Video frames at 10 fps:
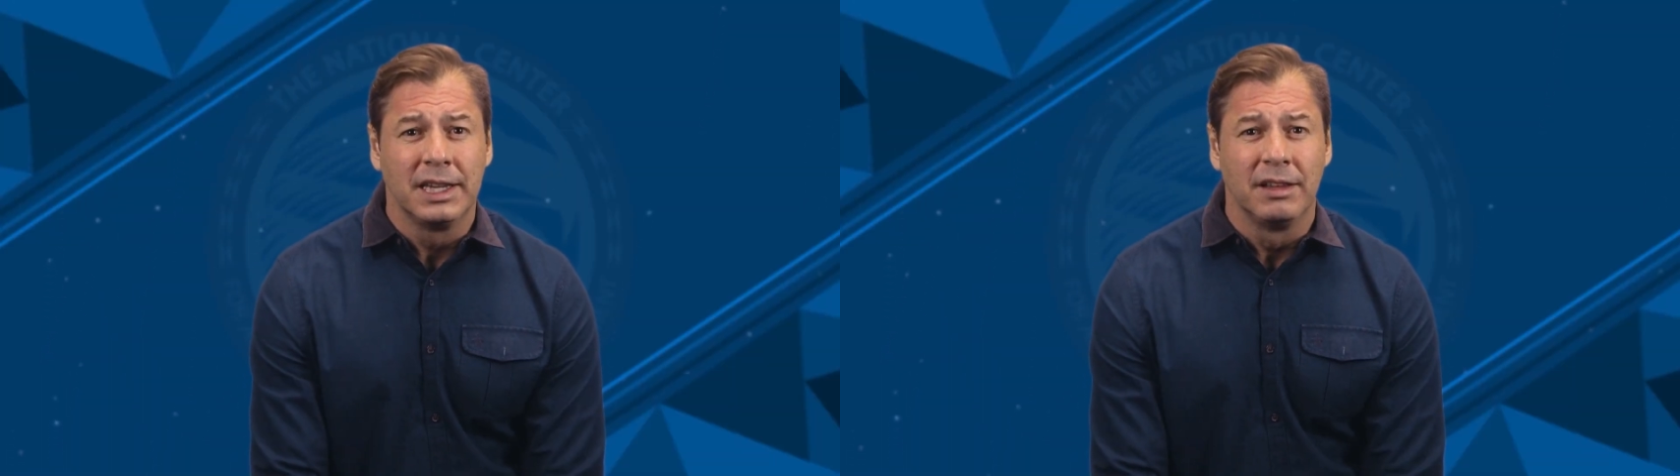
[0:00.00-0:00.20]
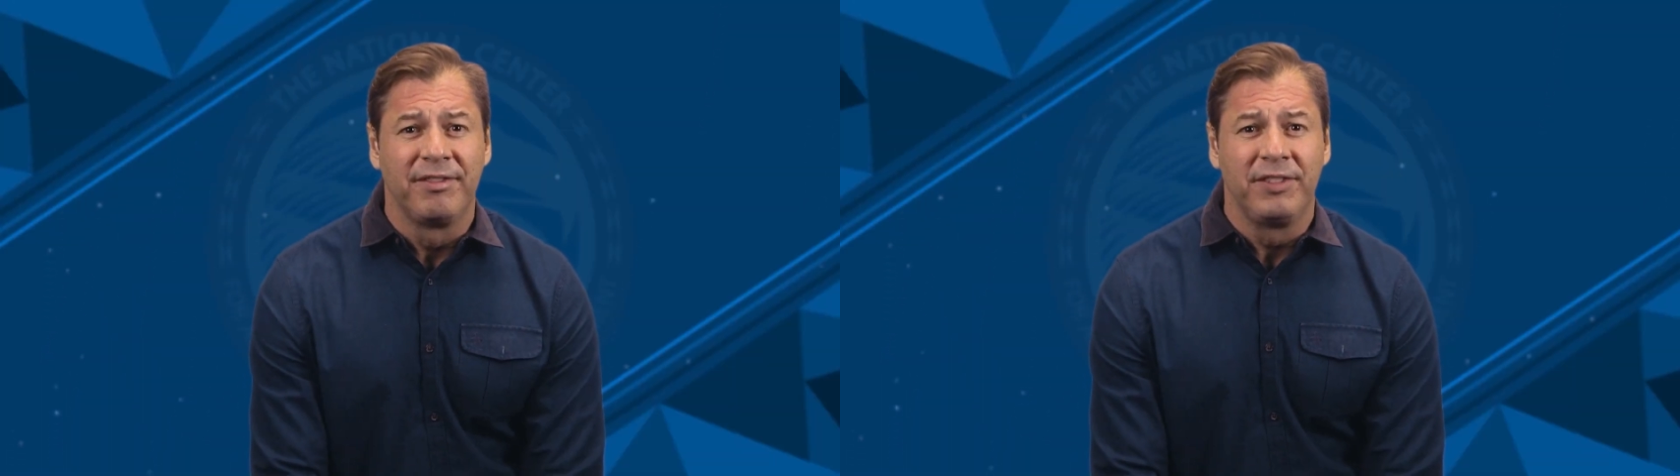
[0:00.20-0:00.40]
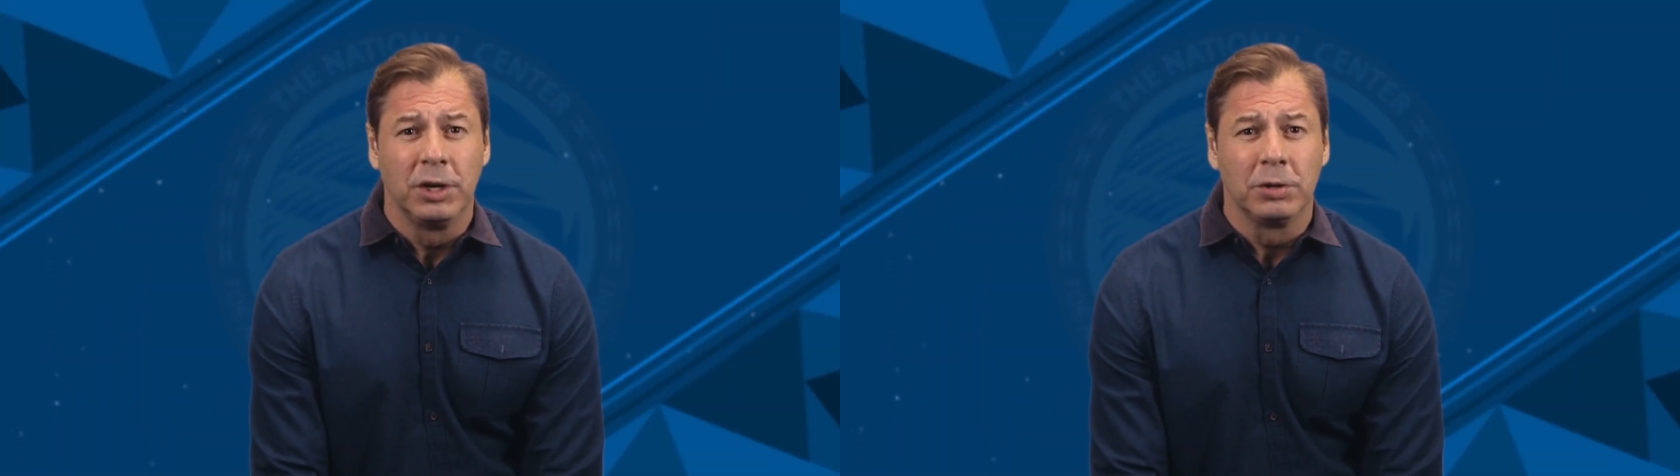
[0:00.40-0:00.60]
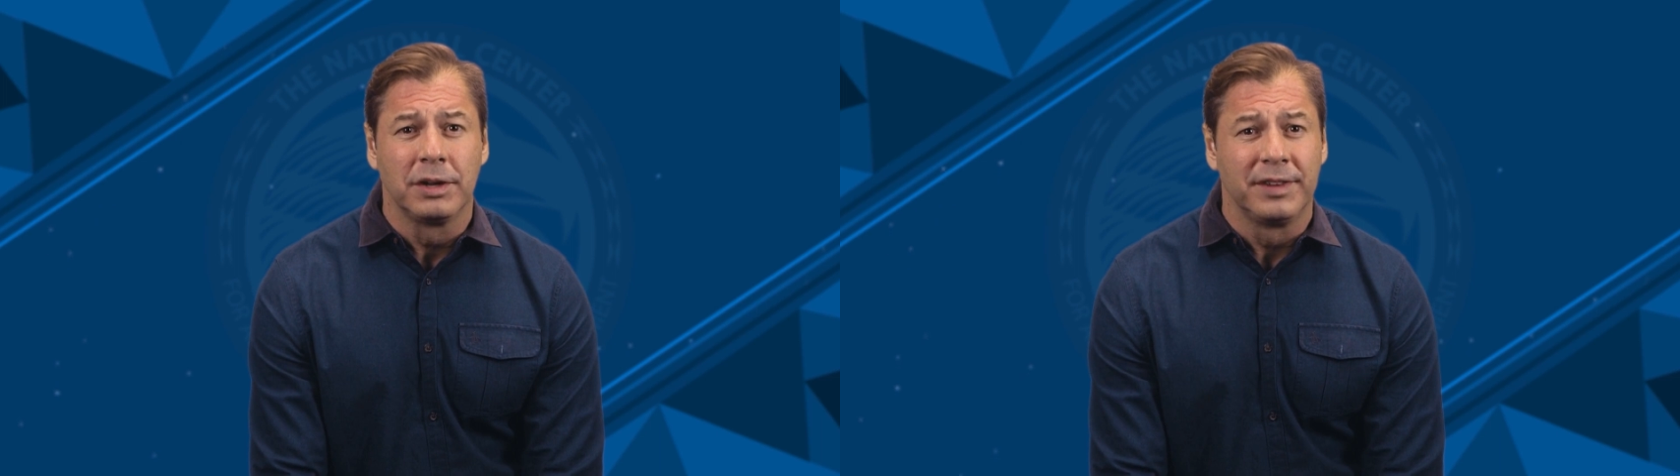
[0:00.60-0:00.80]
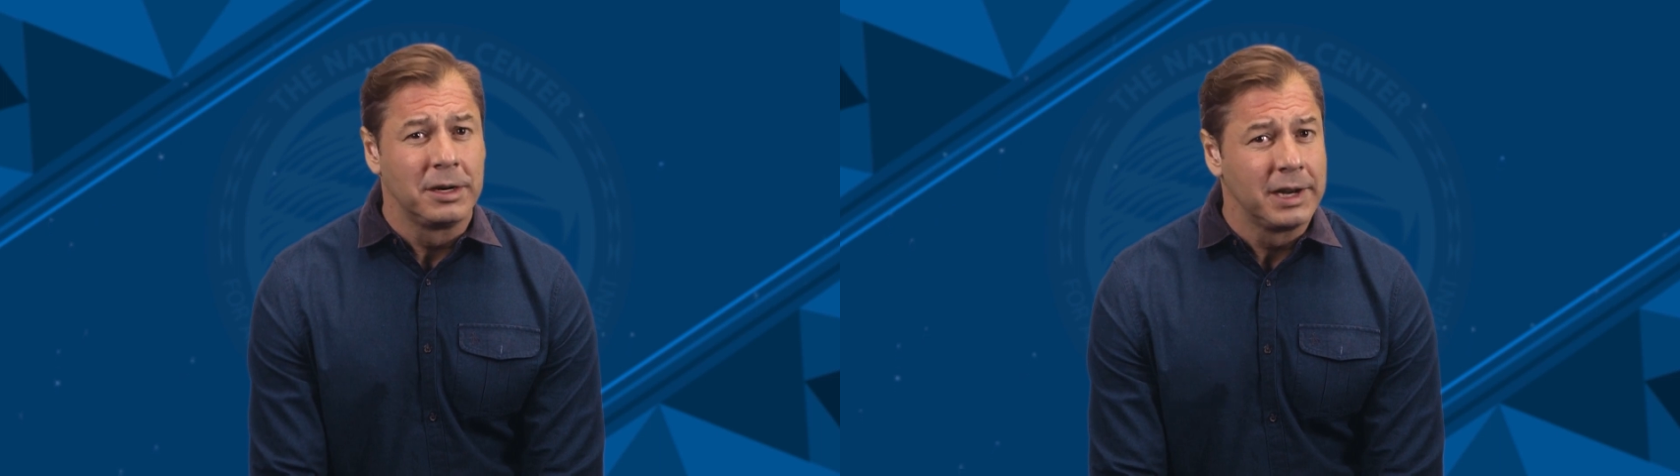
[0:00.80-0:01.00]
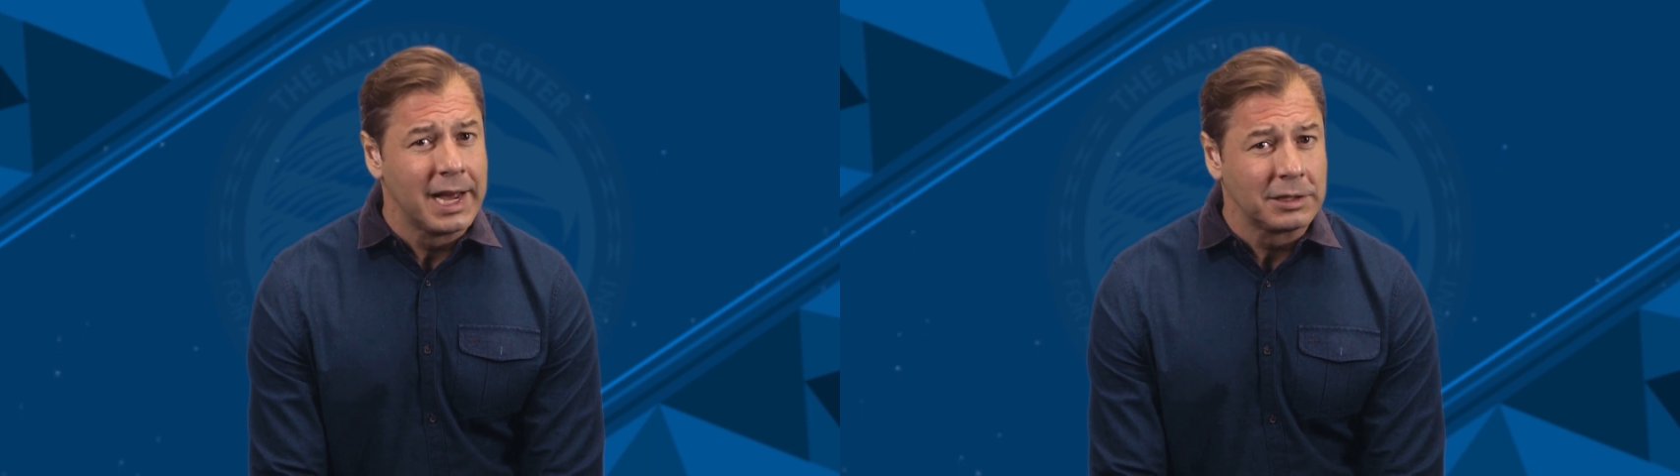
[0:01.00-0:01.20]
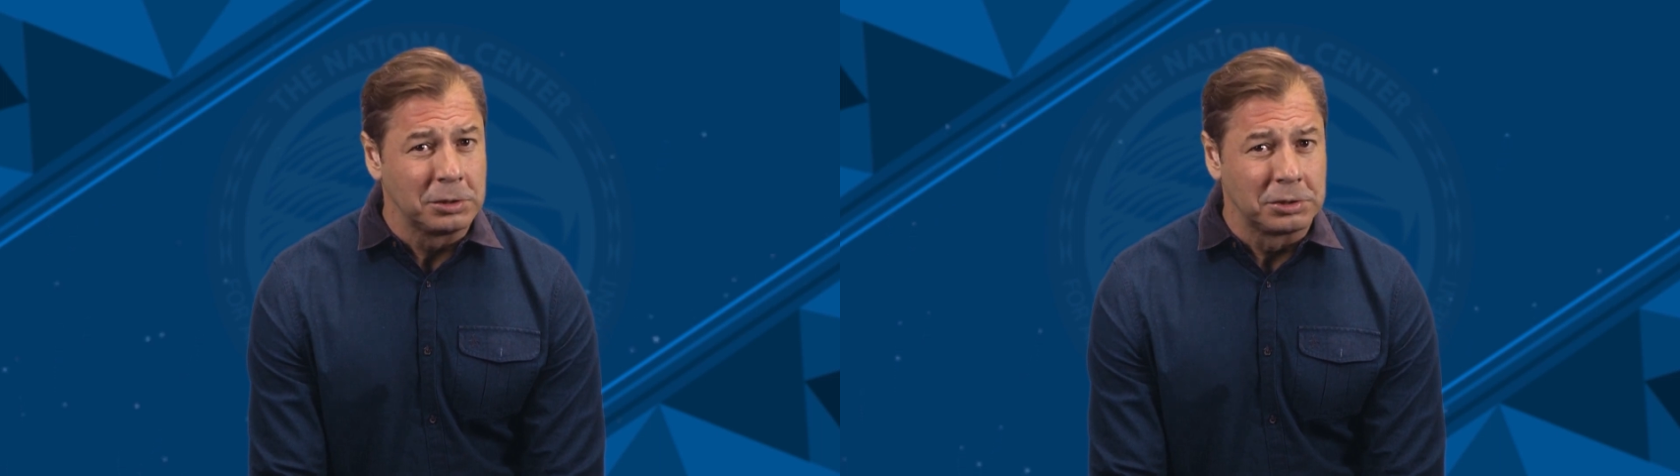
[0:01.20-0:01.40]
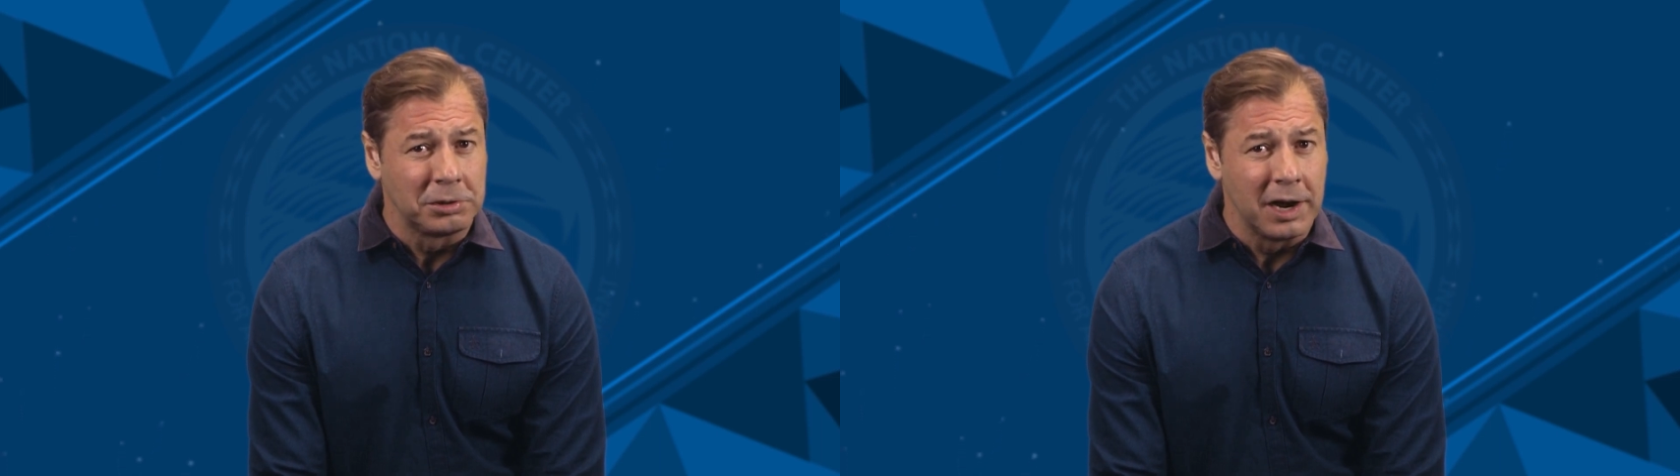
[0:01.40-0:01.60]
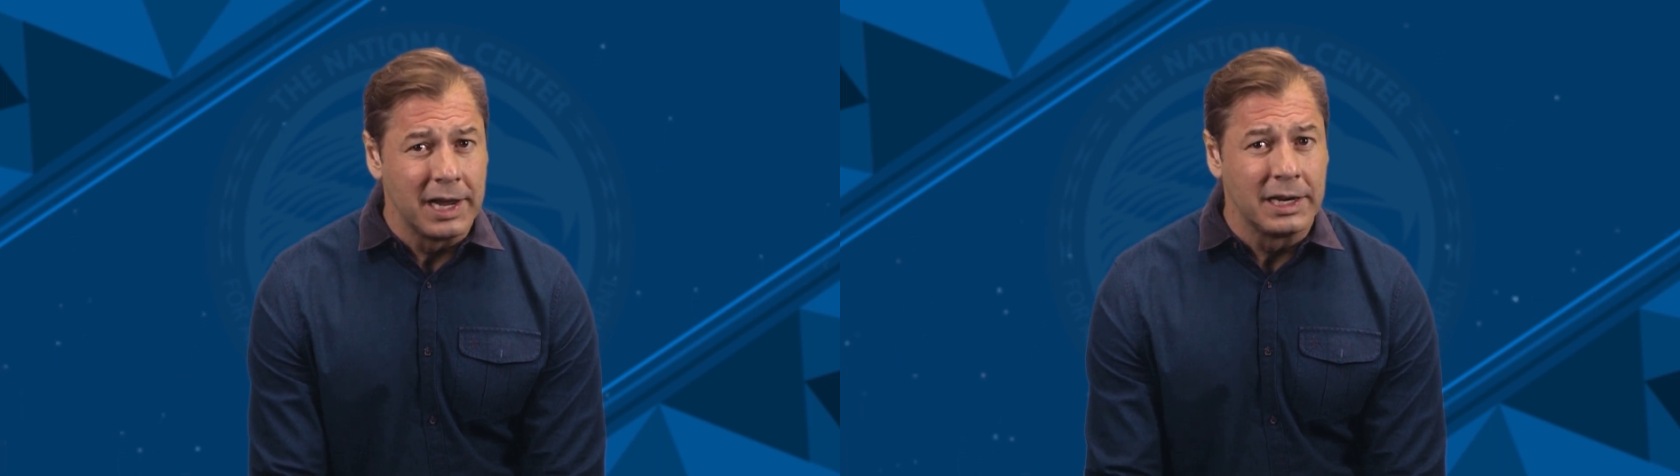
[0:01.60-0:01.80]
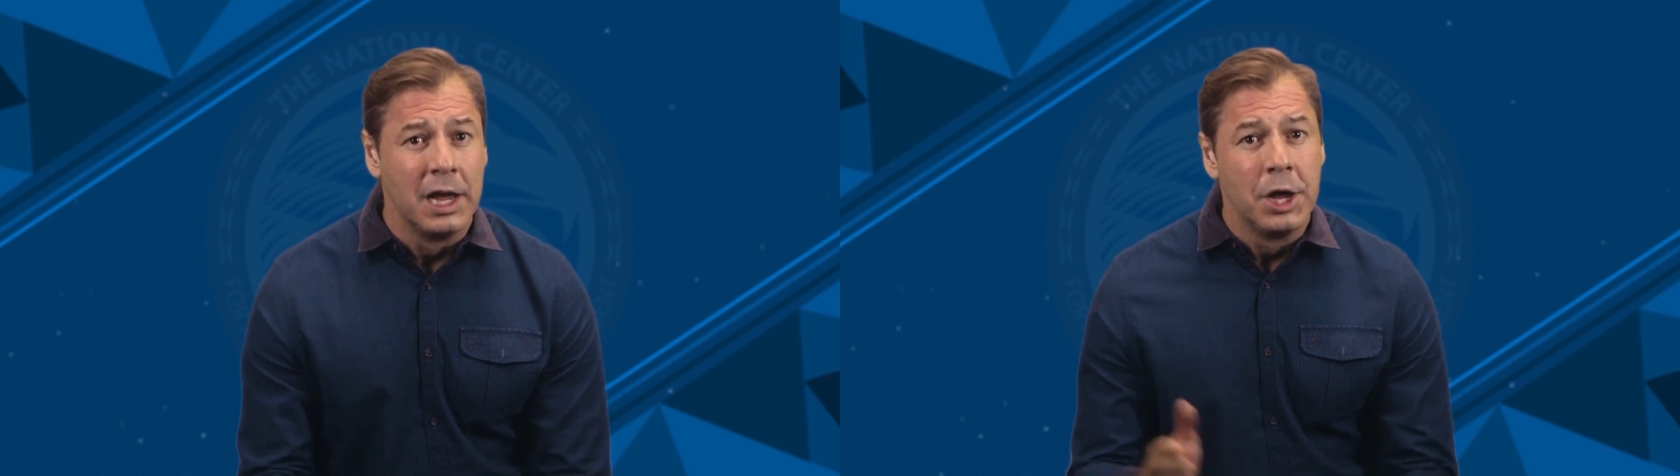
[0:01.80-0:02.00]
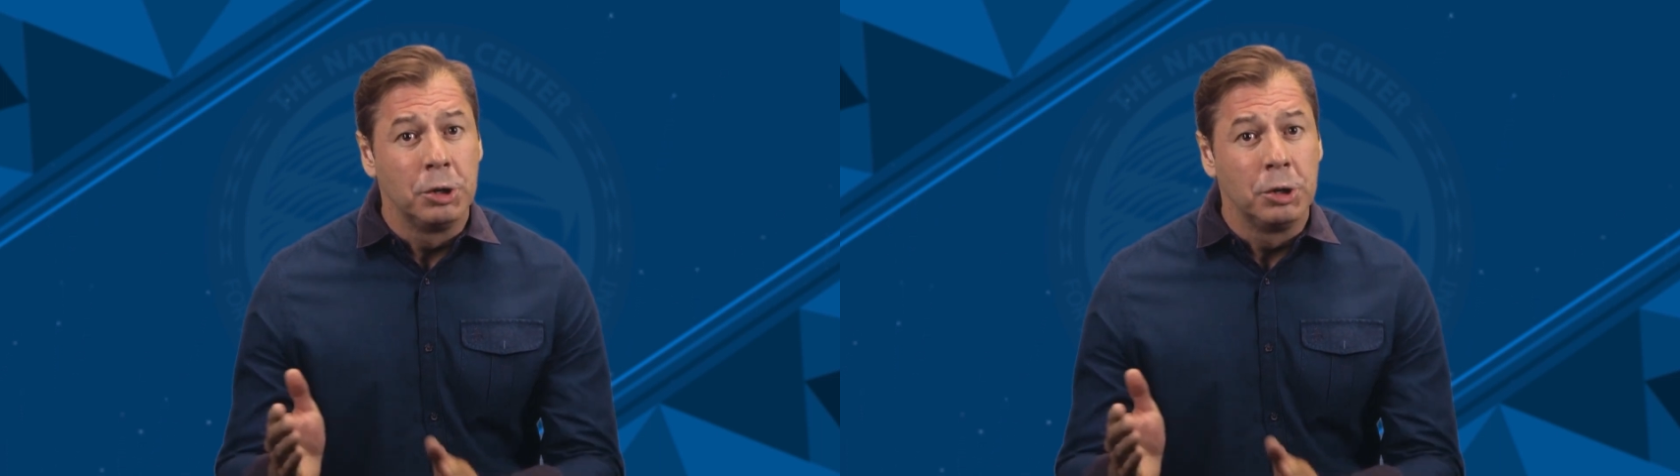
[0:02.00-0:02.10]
in the field of international trade